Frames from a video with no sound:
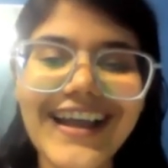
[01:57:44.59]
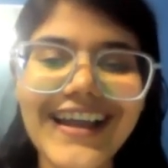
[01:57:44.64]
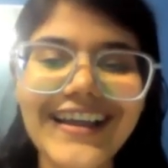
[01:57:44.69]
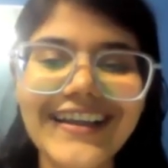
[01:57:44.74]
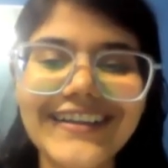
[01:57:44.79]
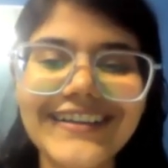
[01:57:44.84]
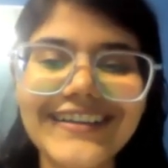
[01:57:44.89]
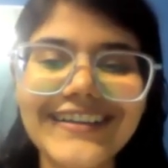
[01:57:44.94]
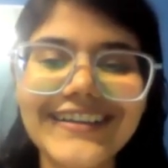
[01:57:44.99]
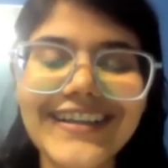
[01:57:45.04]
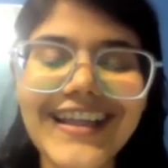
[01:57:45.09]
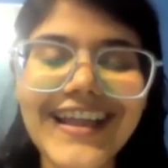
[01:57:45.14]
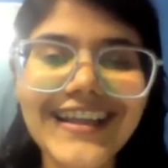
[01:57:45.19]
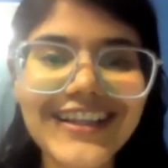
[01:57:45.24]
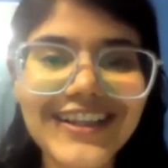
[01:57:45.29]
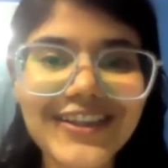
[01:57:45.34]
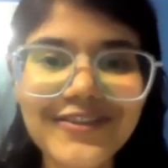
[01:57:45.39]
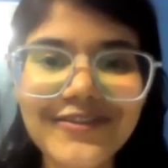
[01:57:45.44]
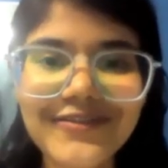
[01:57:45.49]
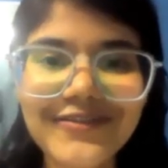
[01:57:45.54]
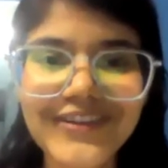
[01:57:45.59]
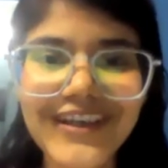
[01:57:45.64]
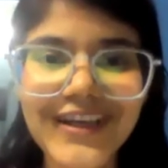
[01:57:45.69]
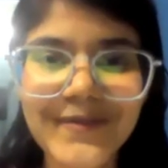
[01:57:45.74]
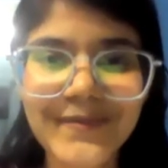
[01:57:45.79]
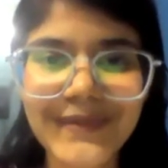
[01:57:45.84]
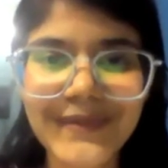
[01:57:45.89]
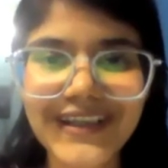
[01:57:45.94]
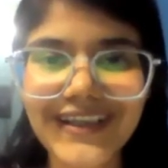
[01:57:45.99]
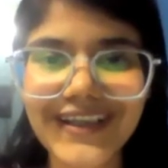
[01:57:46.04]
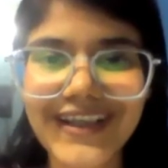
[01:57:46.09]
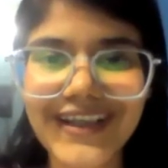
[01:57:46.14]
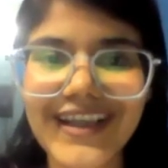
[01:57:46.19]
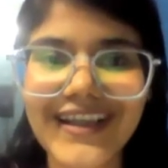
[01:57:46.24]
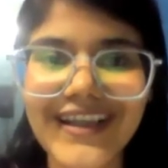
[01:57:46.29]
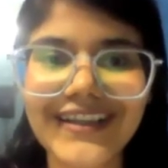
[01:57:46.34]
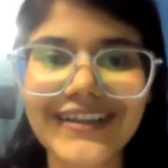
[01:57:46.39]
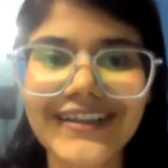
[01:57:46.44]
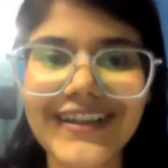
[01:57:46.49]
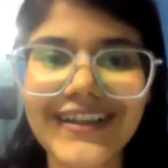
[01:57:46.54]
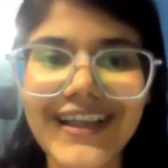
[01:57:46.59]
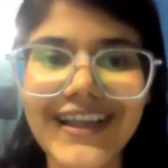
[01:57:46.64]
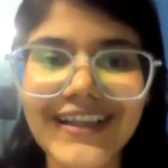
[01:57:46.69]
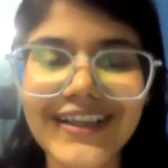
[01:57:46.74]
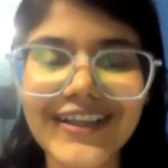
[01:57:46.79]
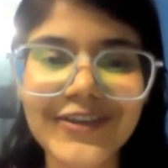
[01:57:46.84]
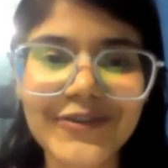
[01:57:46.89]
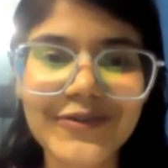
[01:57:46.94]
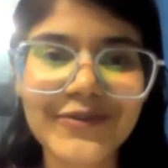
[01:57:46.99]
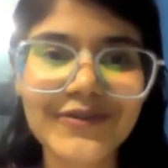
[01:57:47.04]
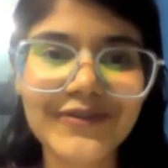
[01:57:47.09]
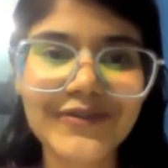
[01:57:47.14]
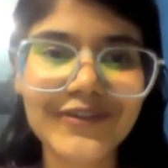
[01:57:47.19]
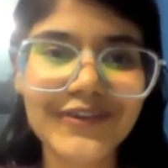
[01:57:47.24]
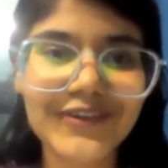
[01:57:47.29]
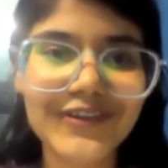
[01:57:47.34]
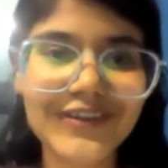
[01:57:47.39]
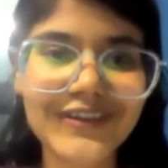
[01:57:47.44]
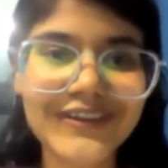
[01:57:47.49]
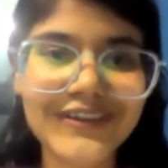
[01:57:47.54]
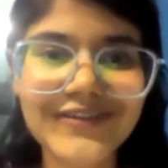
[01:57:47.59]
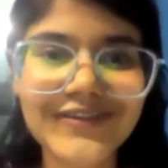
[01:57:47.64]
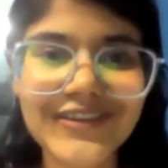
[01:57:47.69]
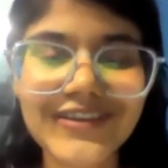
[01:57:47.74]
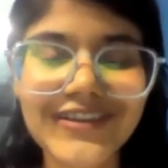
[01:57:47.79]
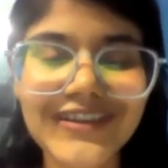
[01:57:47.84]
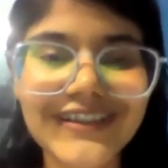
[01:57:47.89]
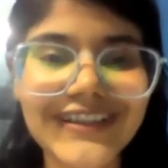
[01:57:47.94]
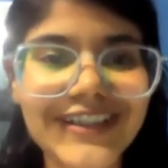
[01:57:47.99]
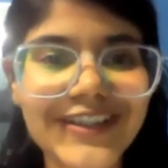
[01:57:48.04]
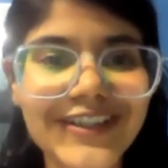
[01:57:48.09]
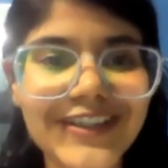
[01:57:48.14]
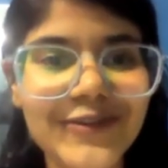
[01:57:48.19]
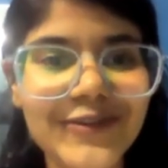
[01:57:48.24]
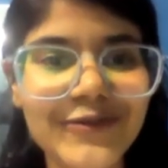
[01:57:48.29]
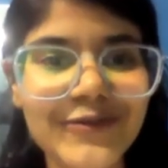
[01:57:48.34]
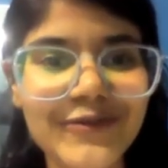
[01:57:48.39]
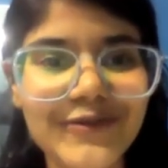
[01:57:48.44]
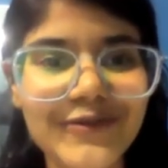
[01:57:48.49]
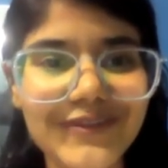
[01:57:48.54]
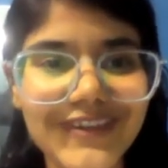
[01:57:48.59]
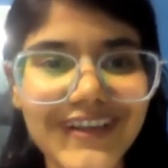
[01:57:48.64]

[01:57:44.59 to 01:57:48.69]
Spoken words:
And thank you for coming, and thank you for all the work that you do.